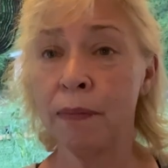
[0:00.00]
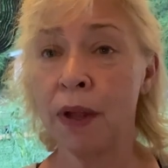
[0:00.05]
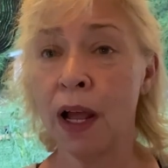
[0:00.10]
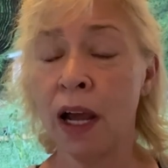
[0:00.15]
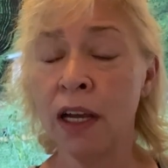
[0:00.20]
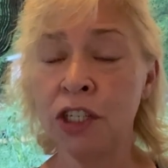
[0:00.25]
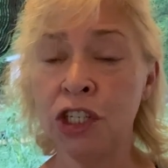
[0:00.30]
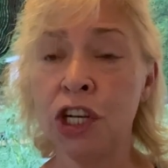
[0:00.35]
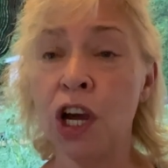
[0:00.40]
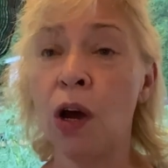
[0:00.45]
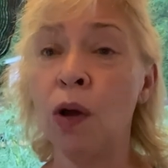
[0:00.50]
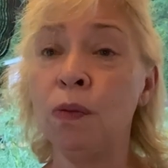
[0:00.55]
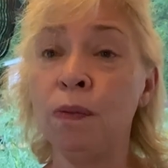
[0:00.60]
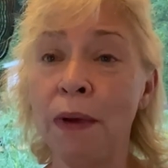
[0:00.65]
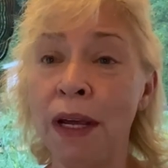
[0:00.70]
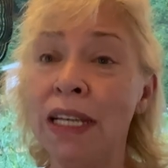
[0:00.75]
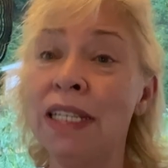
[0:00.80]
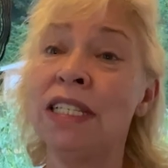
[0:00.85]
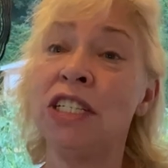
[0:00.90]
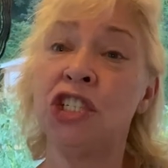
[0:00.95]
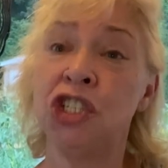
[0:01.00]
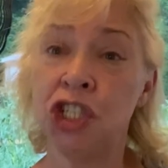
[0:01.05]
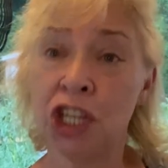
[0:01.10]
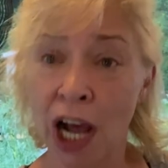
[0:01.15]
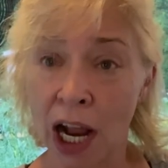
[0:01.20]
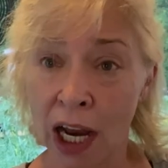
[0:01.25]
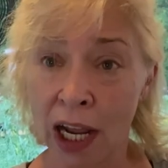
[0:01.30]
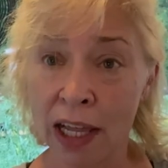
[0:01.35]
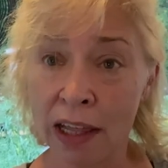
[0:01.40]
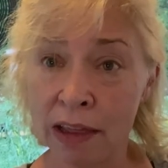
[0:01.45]
I showed me
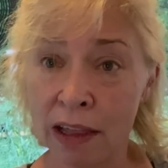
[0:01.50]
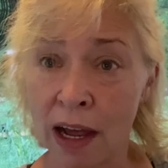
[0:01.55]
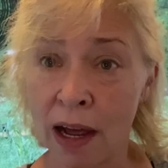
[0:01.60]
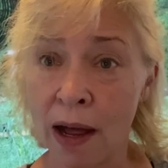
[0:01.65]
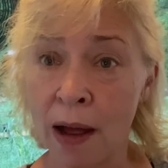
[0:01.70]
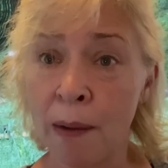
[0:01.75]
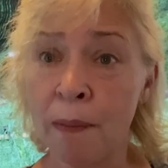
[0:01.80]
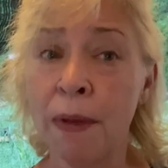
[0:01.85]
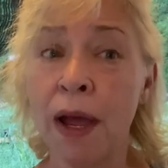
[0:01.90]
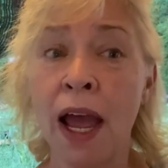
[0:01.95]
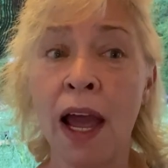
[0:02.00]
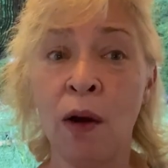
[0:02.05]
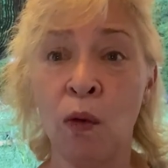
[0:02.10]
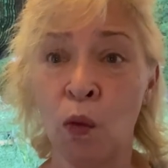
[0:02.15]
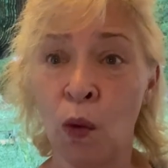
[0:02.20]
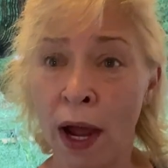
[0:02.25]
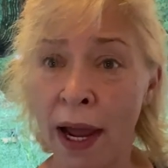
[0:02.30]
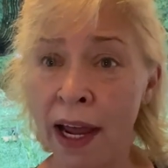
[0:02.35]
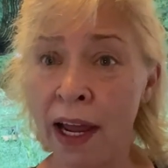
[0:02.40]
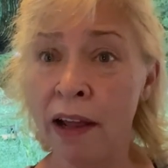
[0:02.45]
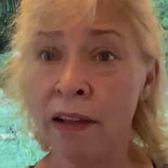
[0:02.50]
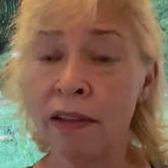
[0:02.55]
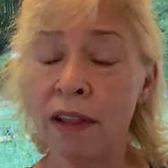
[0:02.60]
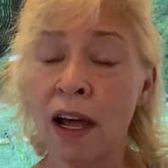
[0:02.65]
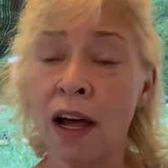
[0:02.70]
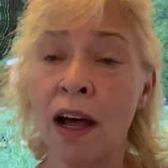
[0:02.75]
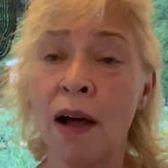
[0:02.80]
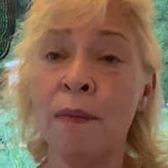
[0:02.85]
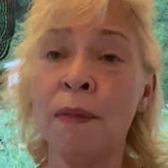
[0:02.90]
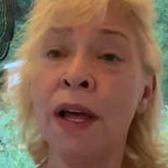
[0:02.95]
shelling them and weighing
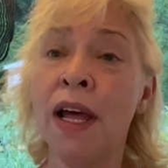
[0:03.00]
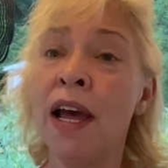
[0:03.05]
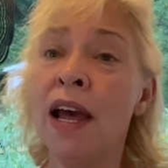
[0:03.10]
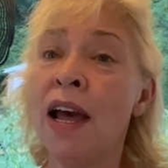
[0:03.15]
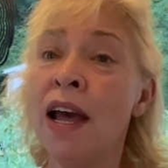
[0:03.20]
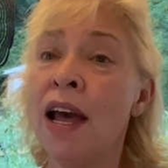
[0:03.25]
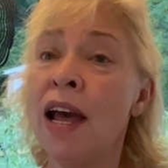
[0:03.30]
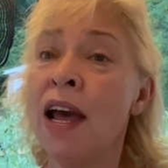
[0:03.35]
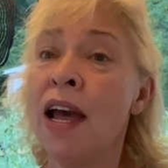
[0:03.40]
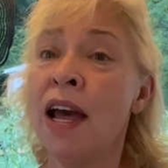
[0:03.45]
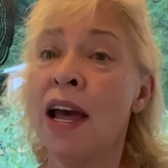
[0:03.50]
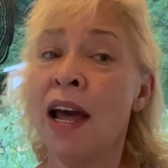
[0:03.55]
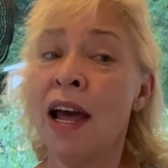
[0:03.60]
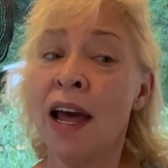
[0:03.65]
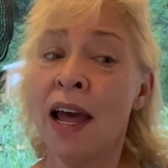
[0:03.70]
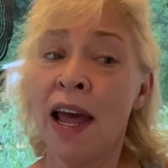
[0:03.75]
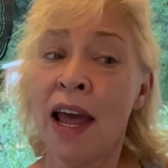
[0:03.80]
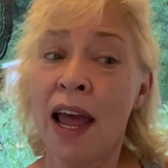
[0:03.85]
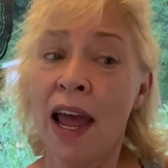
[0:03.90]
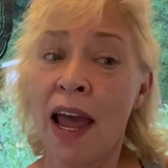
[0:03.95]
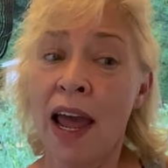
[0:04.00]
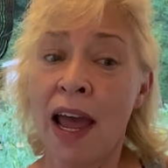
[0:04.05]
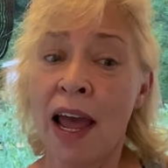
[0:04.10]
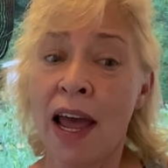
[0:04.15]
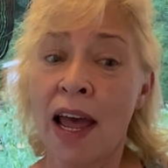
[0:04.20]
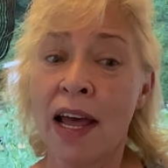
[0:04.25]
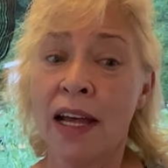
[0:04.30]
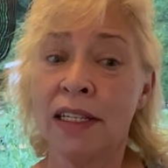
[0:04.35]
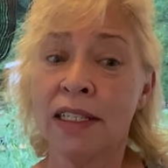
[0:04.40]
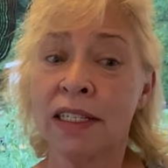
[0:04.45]
them.
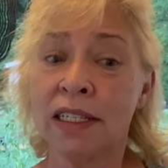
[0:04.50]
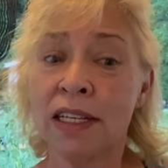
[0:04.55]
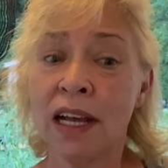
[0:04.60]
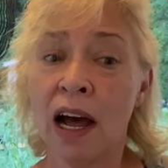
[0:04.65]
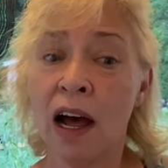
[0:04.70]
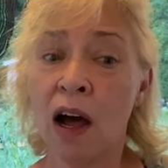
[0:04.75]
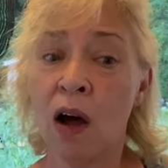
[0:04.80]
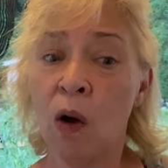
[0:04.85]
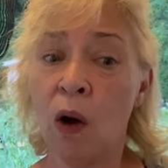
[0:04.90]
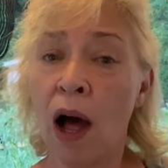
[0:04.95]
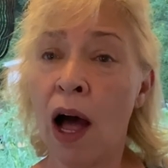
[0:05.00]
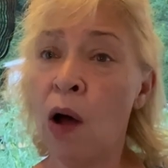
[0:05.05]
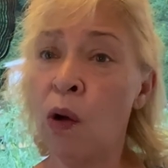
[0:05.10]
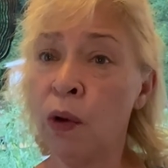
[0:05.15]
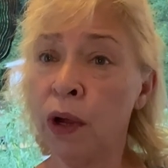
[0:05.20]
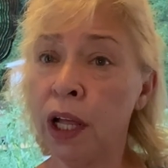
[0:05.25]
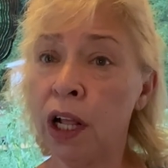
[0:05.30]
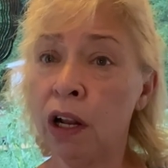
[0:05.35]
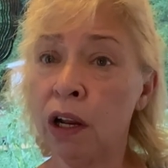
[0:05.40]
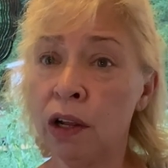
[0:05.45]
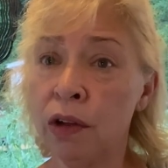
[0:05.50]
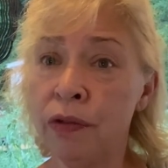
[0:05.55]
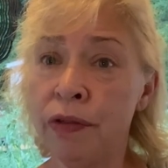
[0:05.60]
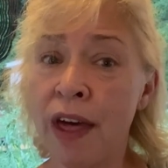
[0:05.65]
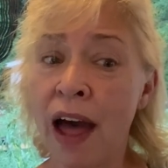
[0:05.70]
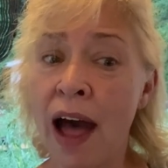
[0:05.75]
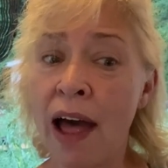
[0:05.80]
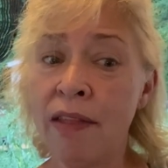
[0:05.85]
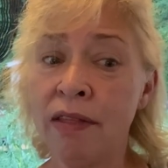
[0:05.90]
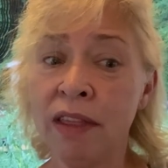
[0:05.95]
So I'll include
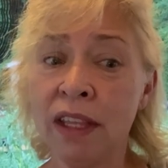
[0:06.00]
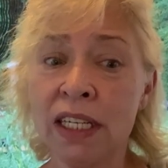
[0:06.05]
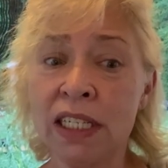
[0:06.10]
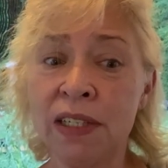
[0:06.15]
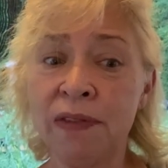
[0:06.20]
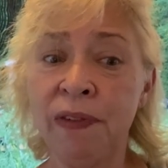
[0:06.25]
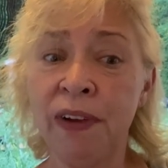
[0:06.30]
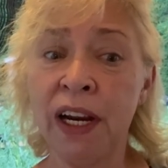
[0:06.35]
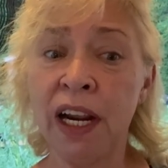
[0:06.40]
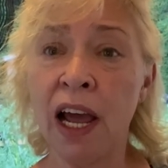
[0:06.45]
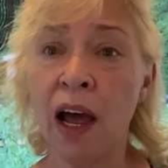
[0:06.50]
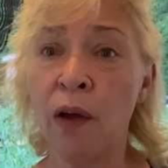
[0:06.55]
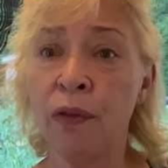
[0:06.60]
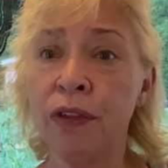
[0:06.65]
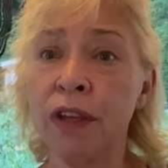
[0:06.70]
that in this video.